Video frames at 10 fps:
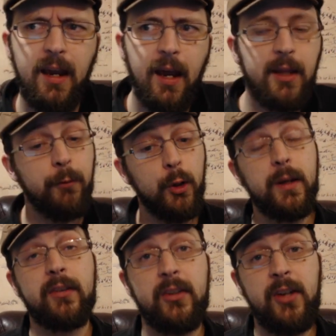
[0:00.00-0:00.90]
And then Frodo
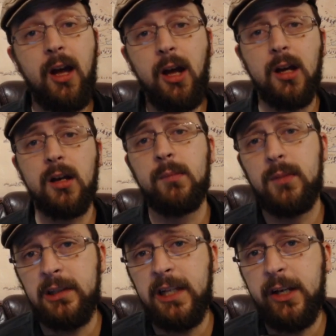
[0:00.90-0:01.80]
asks Tom
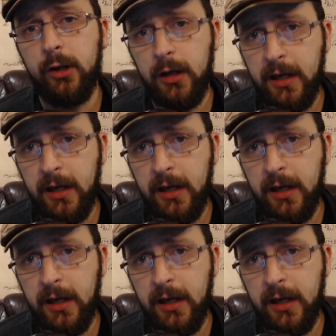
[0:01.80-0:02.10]
later,